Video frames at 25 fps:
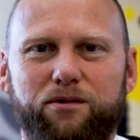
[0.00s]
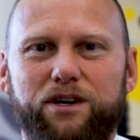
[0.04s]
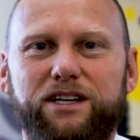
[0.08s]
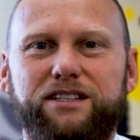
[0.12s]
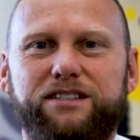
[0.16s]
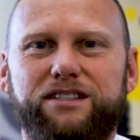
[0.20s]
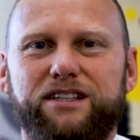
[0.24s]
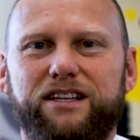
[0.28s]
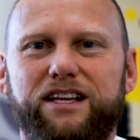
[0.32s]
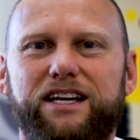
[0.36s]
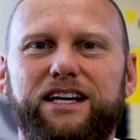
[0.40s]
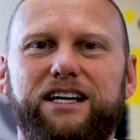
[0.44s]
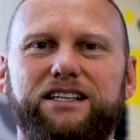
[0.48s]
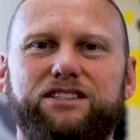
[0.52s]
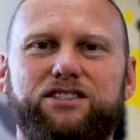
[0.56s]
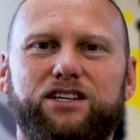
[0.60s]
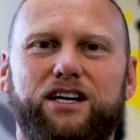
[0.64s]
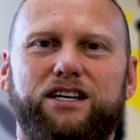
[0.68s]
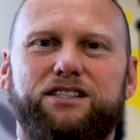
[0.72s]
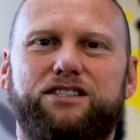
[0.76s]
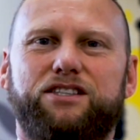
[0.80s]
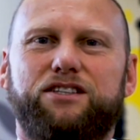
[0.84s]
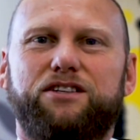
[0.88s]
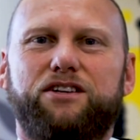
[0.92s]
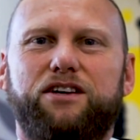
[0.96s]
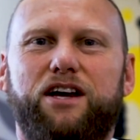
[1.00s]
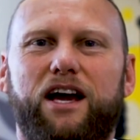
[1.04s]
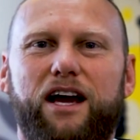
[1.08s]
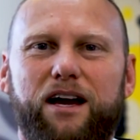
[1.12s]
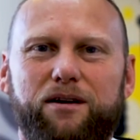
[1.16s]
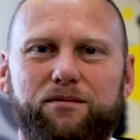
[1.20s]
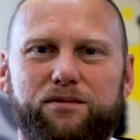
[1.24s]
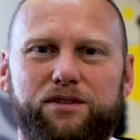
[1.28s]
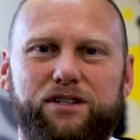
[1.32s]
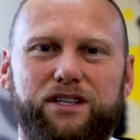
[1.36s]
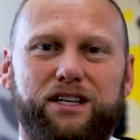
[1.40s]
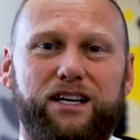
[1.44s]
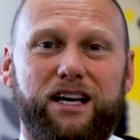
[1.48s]
Recently, a judge in New
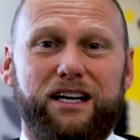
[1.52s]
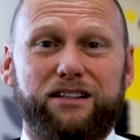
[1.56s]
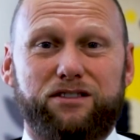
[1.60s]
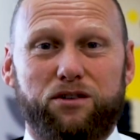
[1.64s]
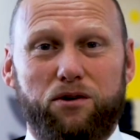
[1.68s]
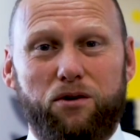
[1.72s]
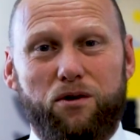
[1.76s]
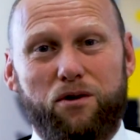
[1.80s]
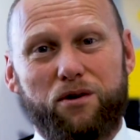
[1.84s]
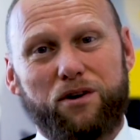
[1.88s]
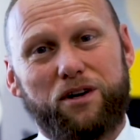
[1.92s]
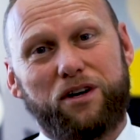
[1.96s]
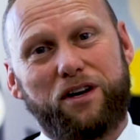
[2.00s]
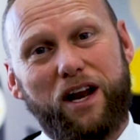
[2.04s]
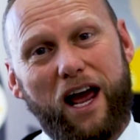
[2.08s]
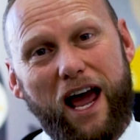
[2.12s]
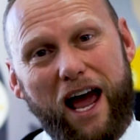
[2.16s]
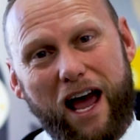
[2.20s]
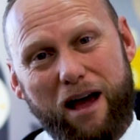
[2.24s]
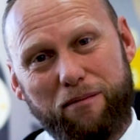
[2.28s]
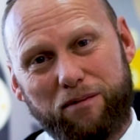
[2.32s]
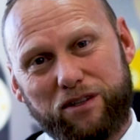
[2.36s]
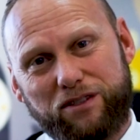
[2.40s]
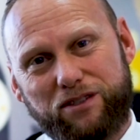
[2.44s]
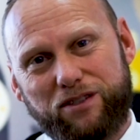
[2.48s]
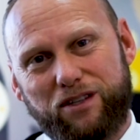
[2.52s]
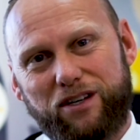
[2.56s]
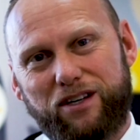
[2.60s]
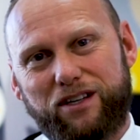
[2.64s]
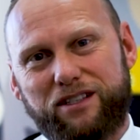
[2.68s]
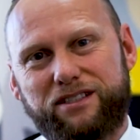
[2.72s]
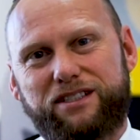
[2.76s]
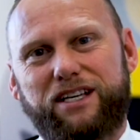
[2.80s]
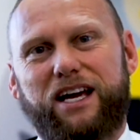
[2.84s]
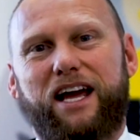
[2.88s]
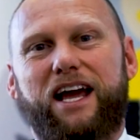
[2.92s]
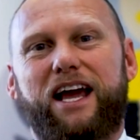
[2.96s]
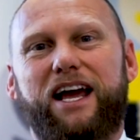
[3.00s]
Hampshire has ordered Amazon
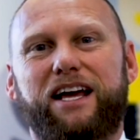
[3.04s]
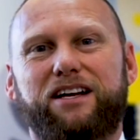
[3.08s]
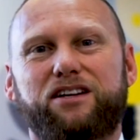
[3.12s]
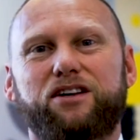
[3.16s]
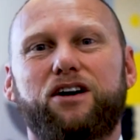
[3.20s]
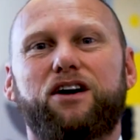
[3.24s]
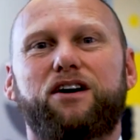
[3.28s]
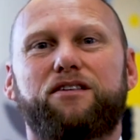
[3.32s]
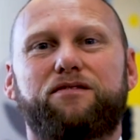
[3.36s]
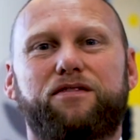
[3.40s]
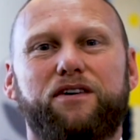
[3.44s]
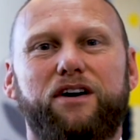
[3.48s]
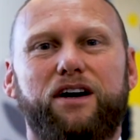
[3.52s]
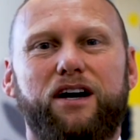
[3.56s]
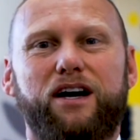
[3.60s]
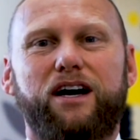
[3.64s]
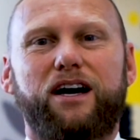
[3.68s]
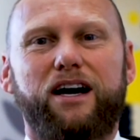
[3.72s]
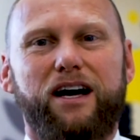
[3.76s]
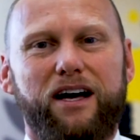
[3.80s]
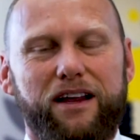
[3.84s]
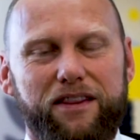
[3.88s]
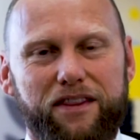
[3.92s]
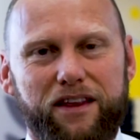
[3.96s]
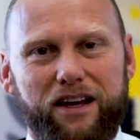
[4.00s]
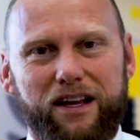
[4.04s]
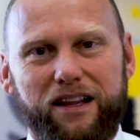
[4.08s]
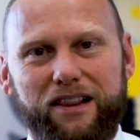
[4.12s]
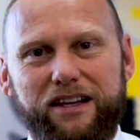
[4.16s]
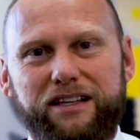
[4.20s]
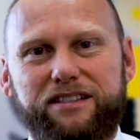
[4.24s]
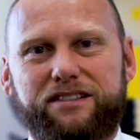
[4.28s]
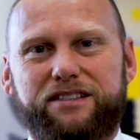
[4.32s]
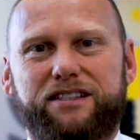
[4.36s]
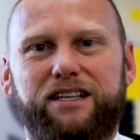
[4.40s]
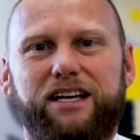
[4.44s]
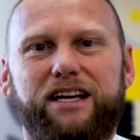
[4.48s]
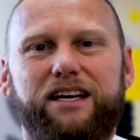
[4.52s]
to hand over the
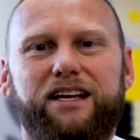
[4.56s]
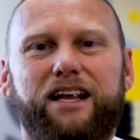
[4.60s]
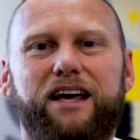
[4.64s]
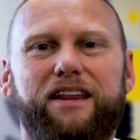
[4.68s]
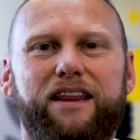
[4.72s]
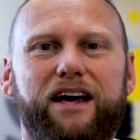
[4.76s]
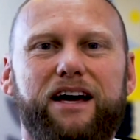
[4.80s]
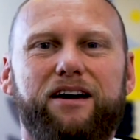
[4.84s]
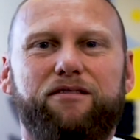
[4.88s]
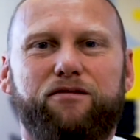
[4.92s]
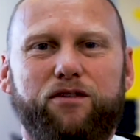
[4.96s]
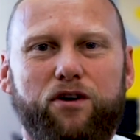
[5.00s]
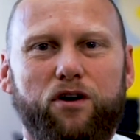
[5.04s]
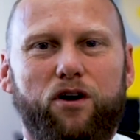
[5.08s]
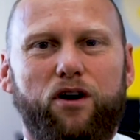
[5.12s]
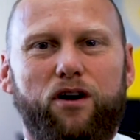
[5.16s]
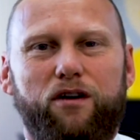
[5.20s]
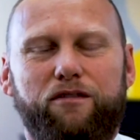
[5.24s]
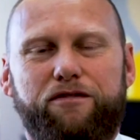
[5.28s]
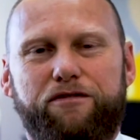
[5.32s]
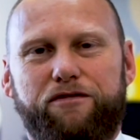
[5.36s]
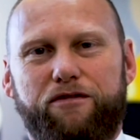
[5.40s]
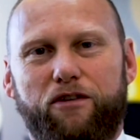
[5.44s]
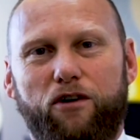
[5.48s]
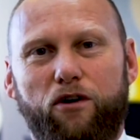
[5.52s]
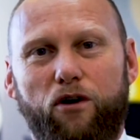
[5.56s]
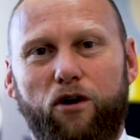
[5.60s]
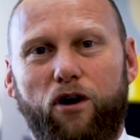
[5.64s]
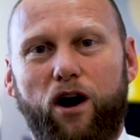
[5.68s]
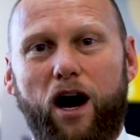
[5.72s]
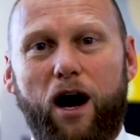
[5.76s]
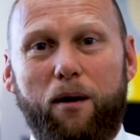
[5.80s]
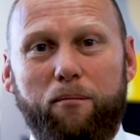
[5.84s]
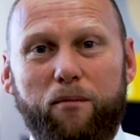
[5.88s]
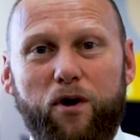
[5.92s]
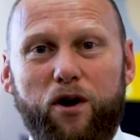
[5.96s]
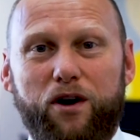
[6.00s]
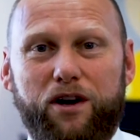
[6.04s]
listening that they've got for
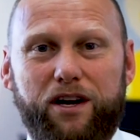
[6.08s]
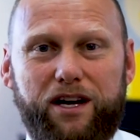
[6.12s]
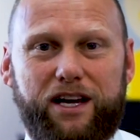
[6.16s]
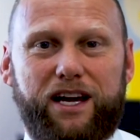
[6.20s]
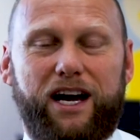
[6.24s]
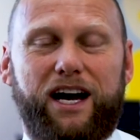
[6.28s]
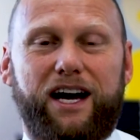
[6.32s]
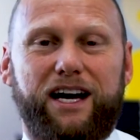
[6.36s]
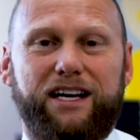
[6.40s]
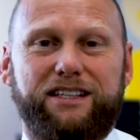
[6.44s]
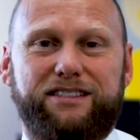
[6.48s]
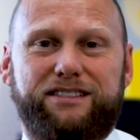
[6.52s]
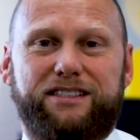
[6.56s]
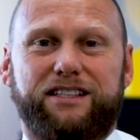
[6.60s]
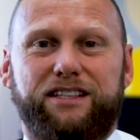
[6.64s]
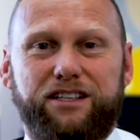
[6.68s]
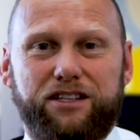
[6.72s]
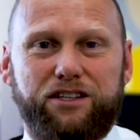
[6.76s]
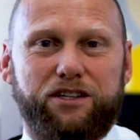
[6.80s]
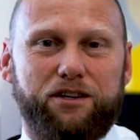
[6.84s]
a murder case in the